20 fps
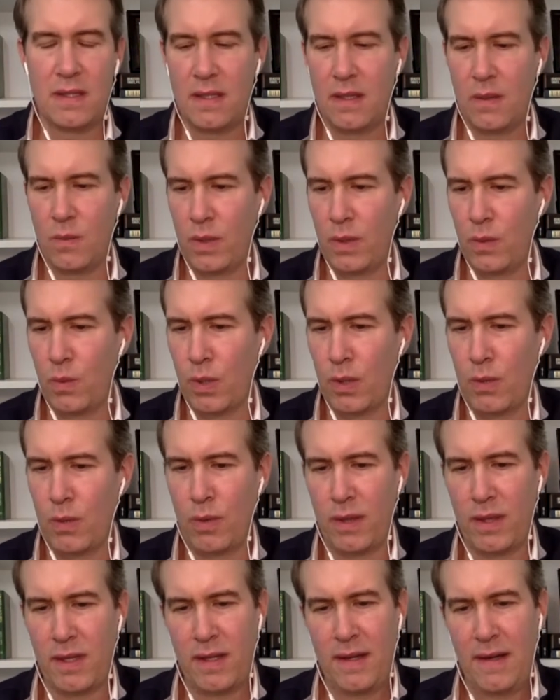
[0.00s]
And we work
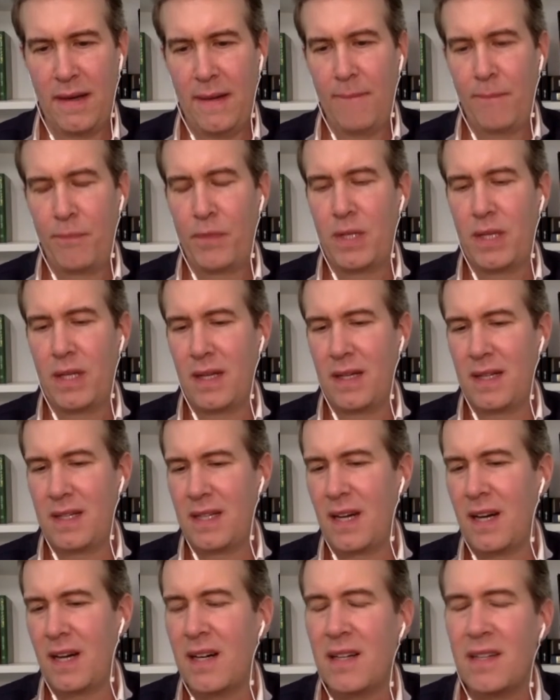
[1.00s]
with
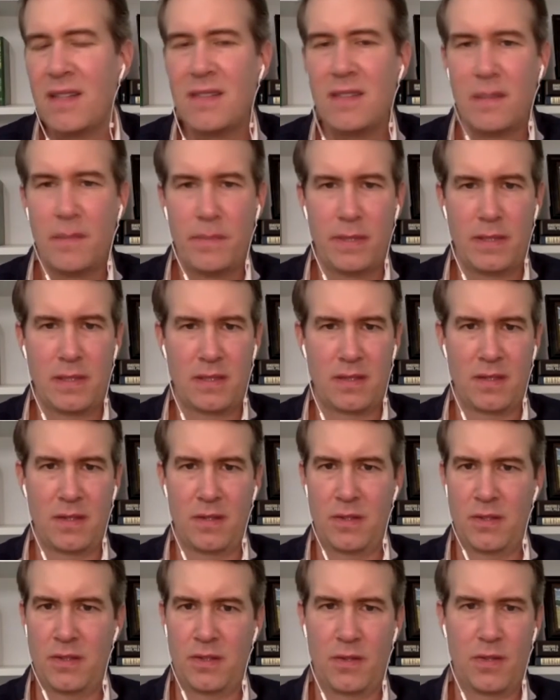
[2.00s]
tons of business
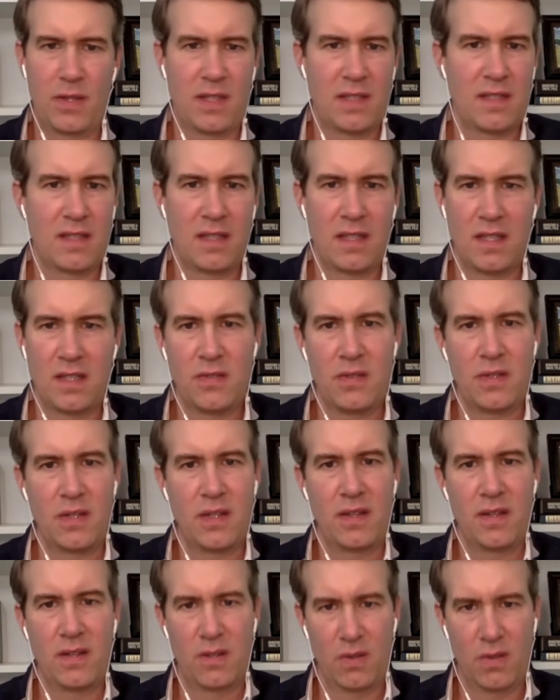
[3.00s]
owners across the country
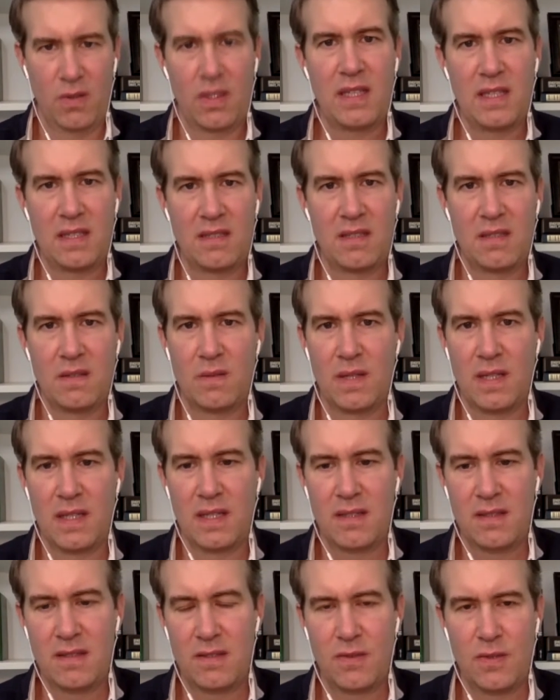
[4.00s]
that are looking to
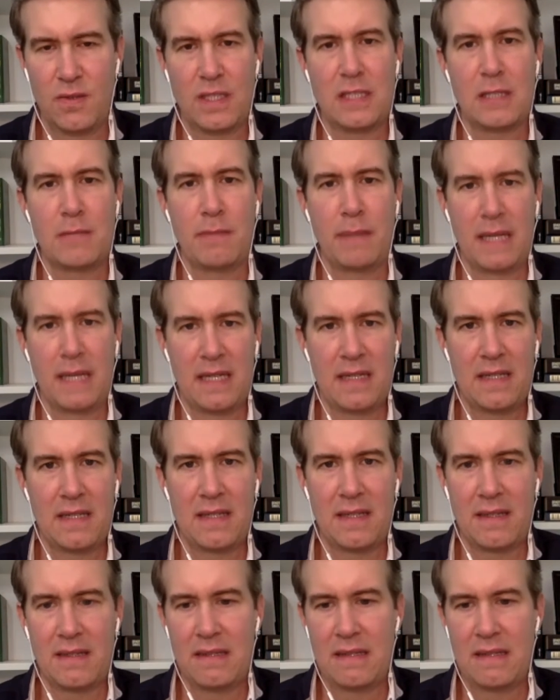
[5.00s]
expand. And